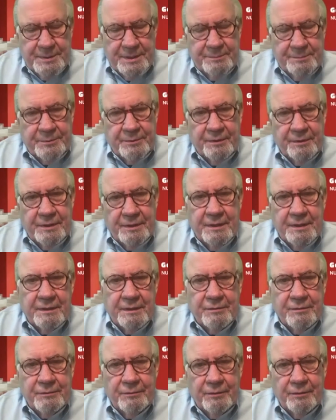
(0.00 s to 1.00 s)

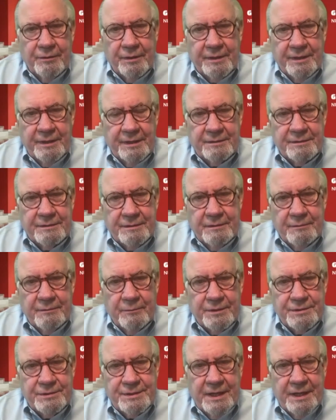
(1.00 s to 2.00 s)
people who look at
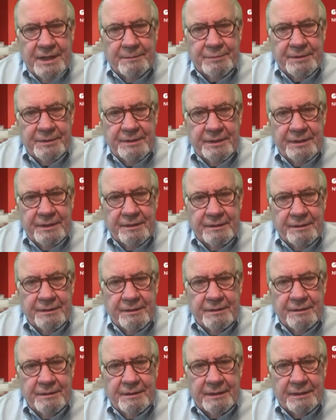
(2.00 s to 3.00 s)
what's happening
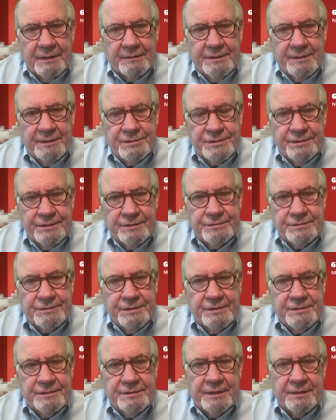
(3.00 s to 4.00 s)
at the East
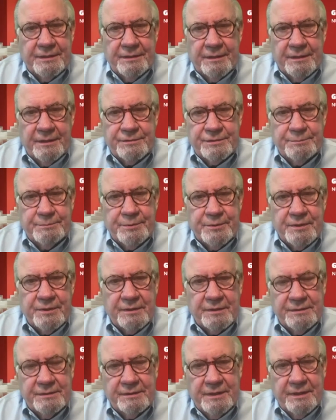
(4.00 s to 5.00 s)
Tennessee Technology
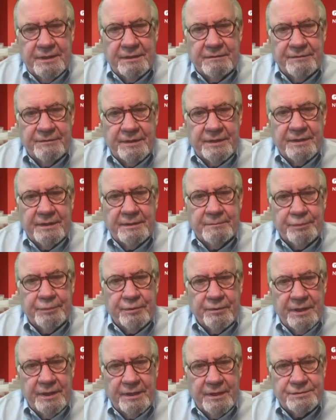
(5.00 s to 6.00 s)
Park today are very
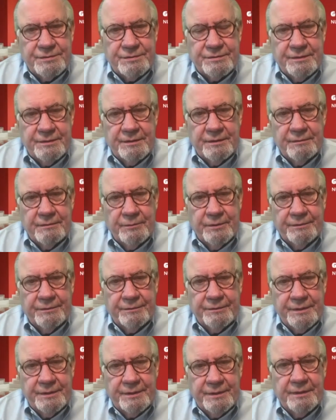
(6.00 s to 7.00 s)
impressed
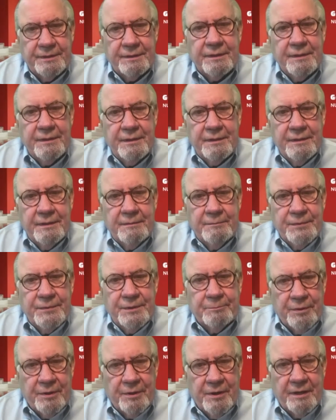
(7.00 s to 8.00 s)
with the
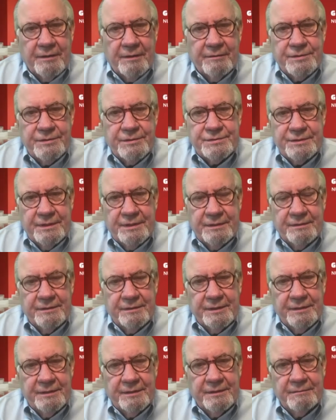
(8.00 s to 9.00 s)
progress and
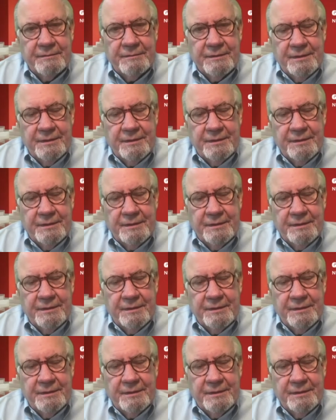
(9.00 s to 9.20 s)
the